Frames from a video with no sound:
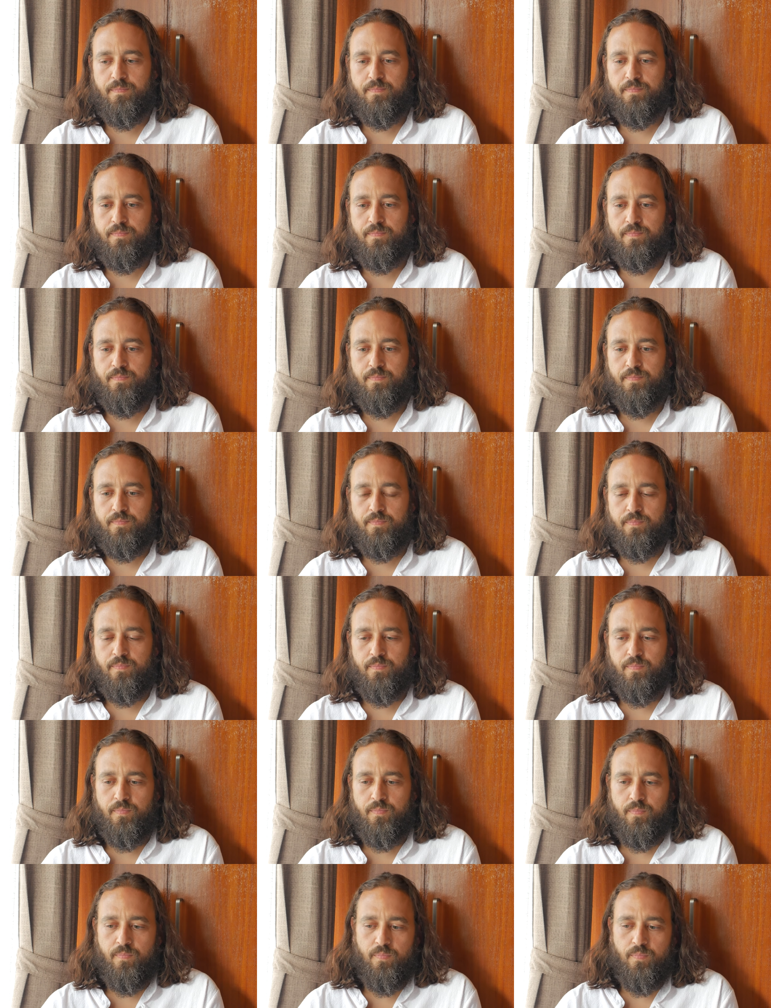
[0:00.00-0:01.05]

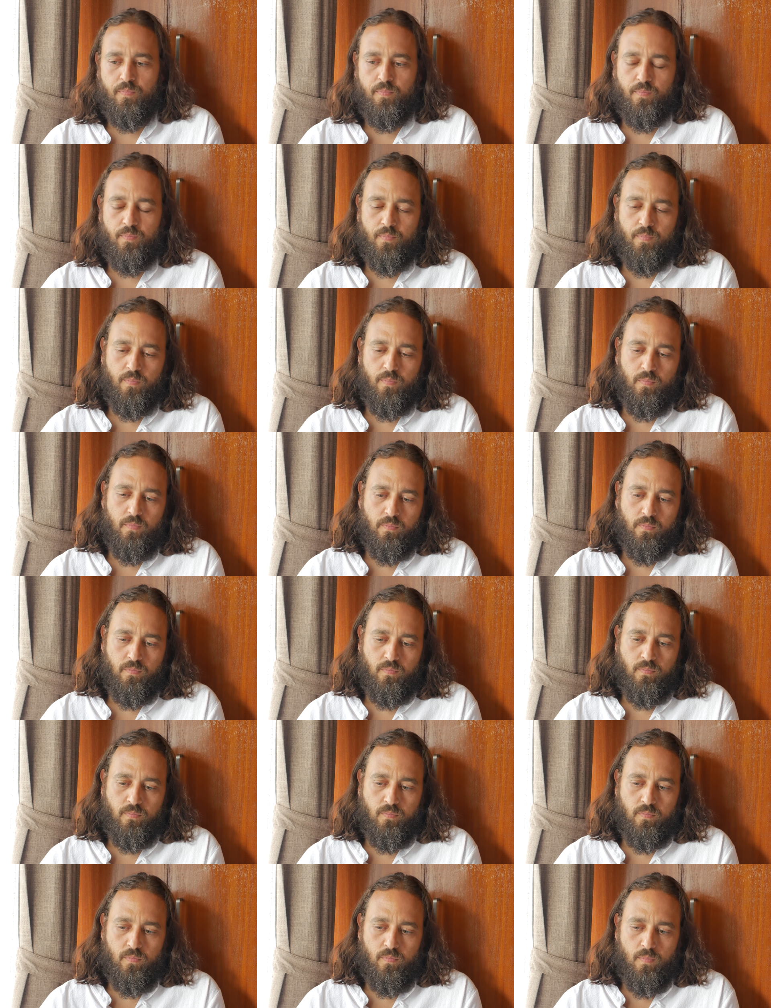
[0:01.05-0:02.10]

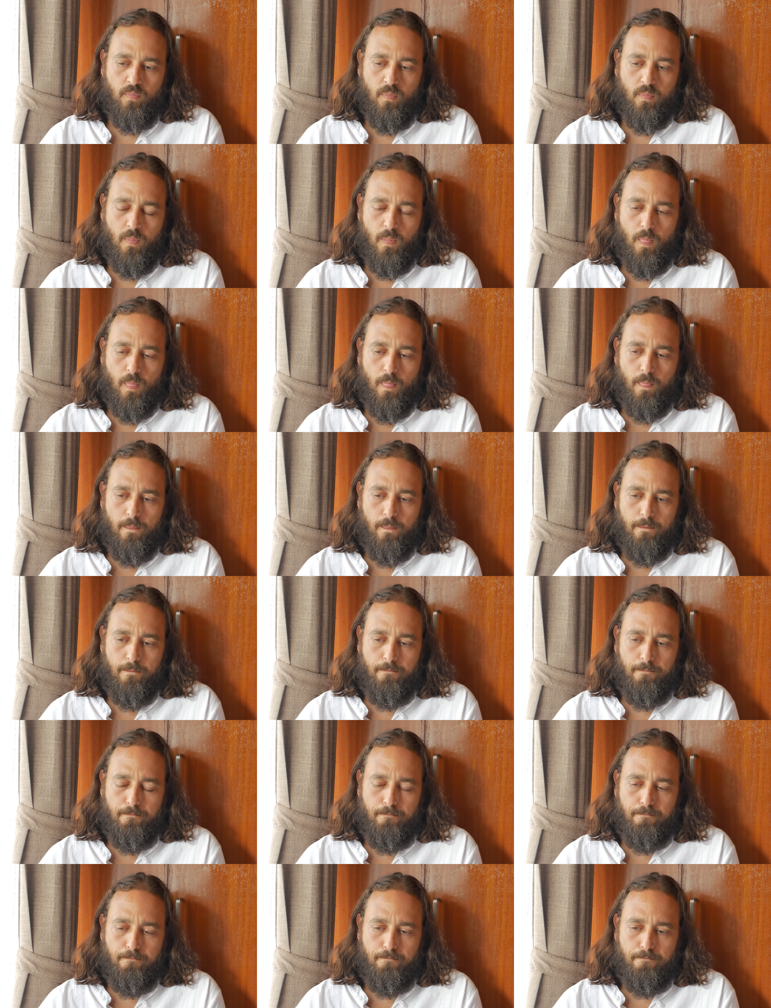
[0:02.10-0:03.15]

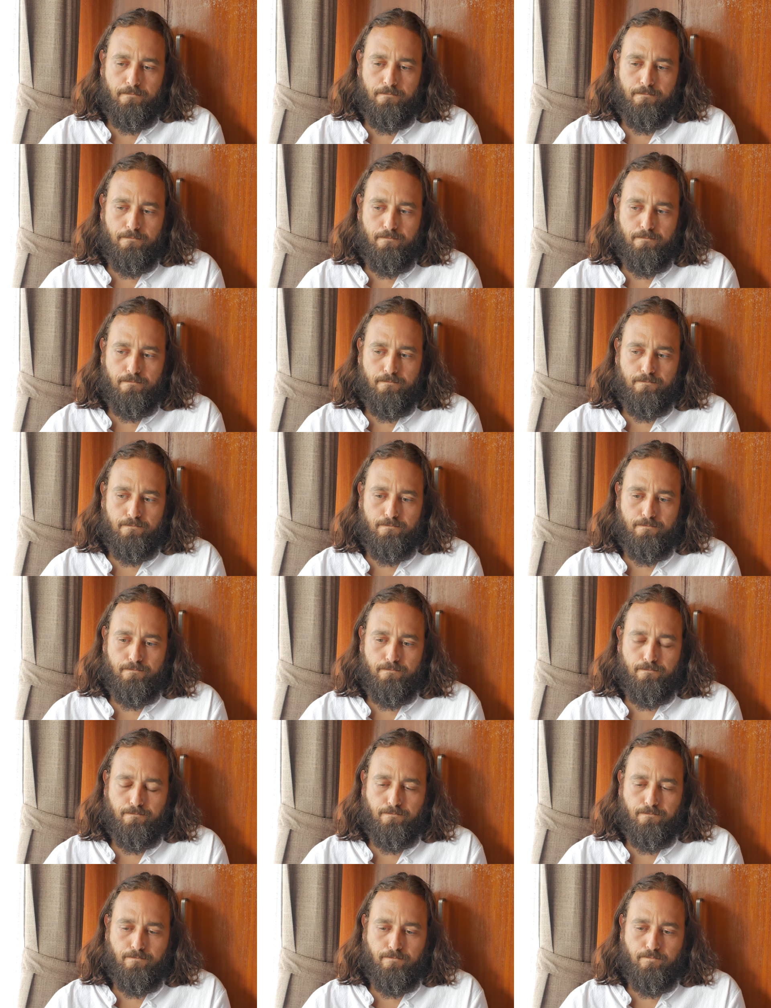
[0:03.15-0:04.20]

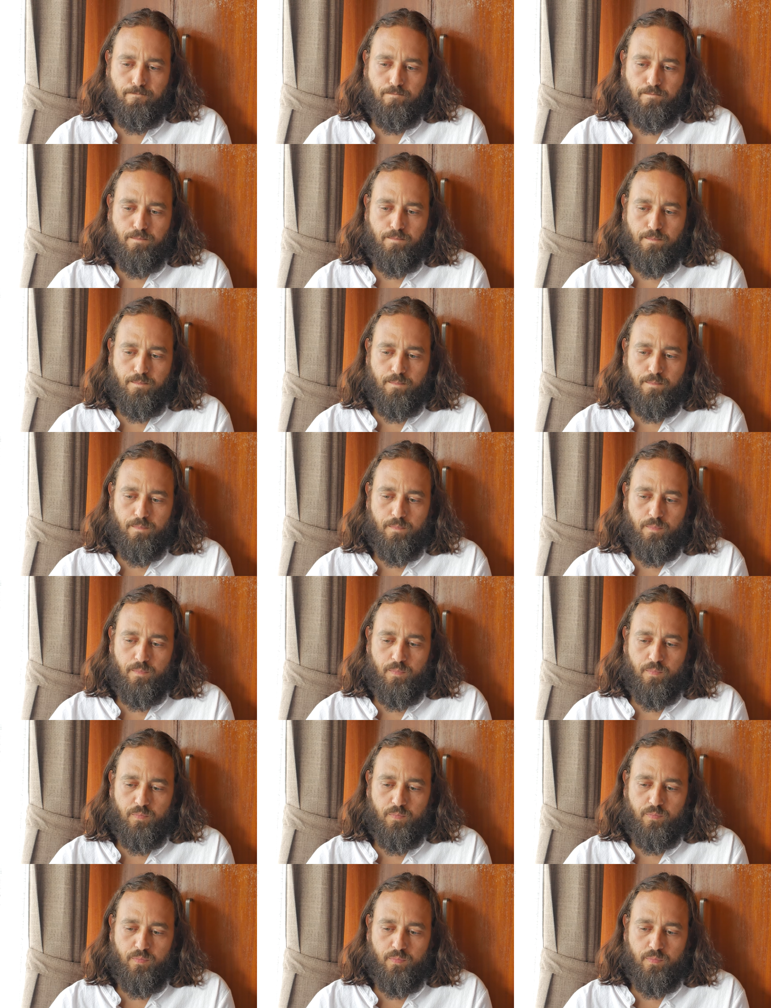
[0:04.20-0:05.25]

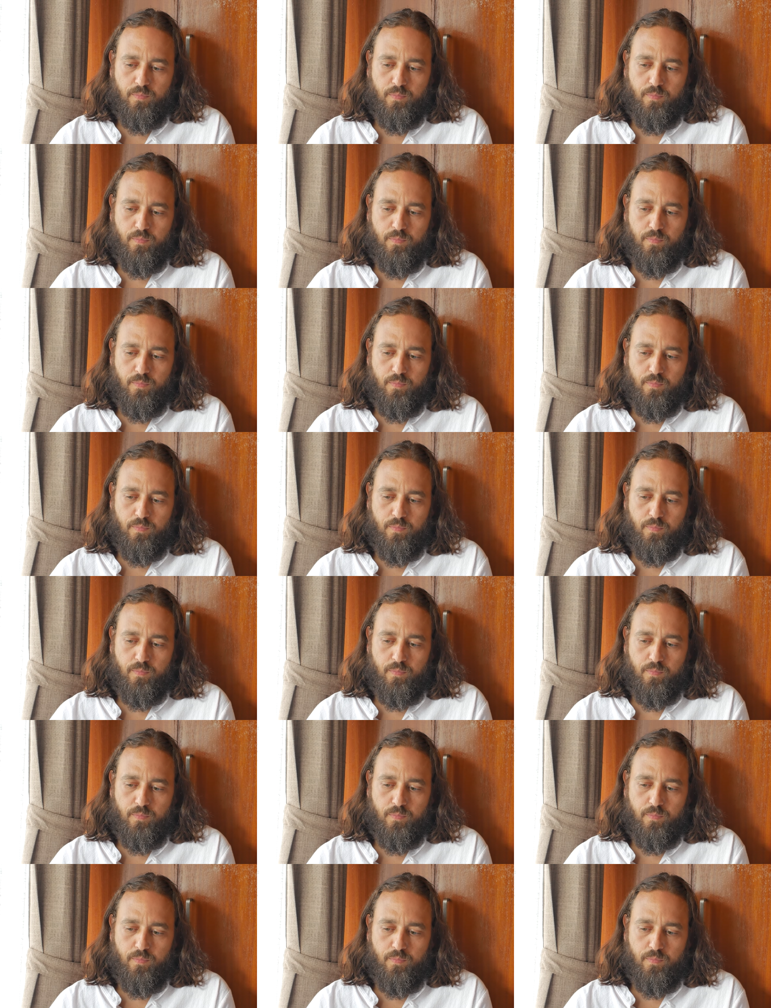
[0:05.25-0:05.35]
(silence)